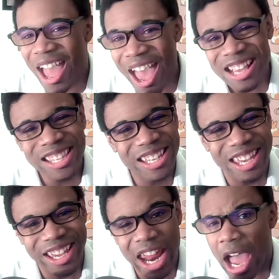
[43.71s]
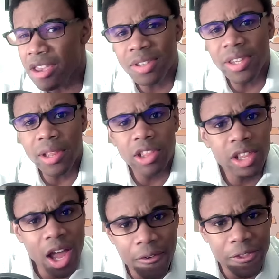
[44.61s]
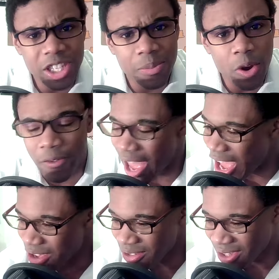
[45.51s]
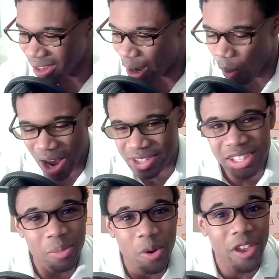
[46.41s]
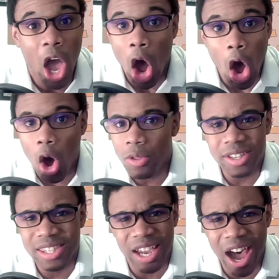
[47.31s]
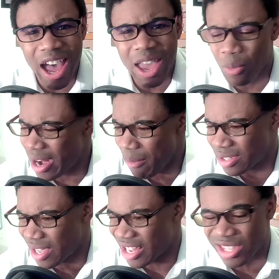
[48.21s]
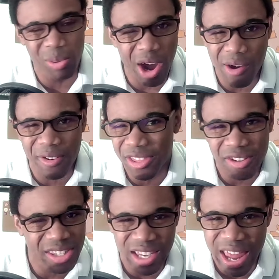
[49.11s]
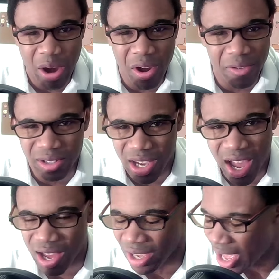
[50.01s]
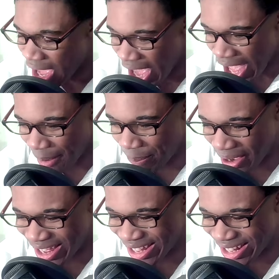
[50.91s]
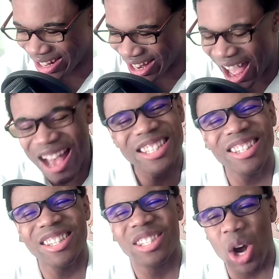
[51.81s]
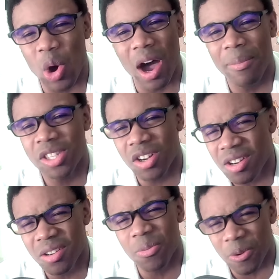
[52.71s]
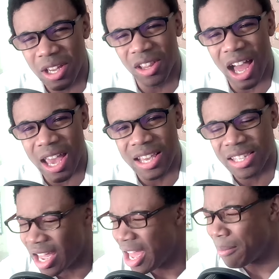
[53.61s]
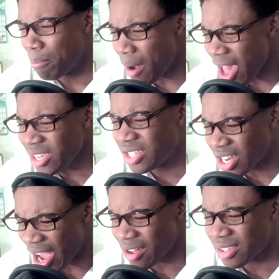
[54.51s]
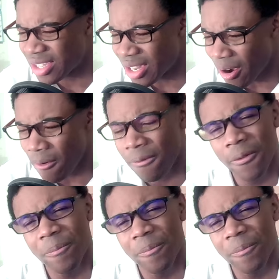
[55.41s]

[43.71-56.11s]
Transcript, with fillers: As a kid, I used to love this movie. I used to like watch this movie all the time when I was like twelve or thirteen, however young. But as an adult, I'm starting to realize my child self